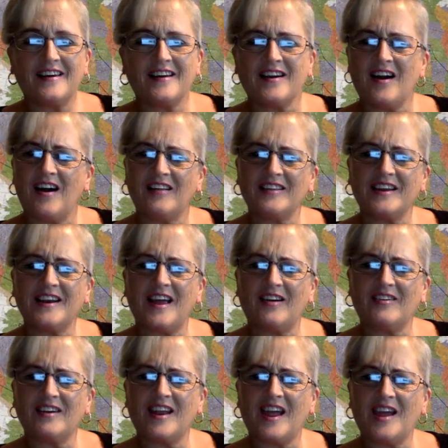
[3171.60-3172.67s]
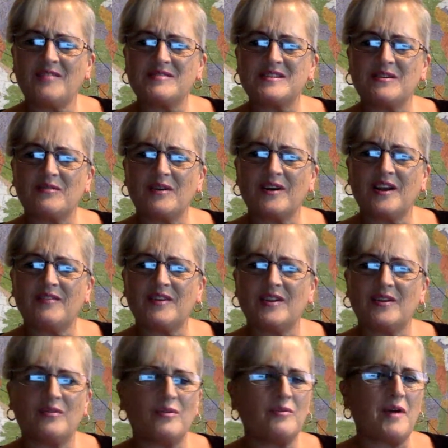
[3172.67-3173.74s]
Calling out names that weren't even in
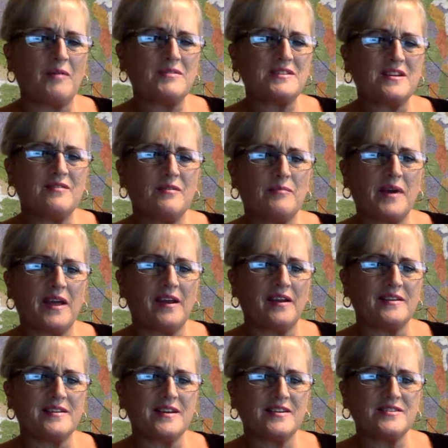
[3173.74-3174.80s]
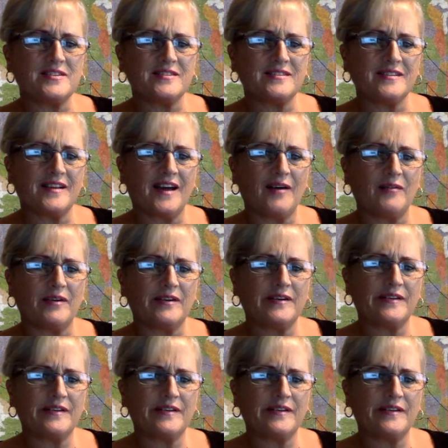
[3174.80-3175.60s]
the room. I wasn't even paying attention to that one.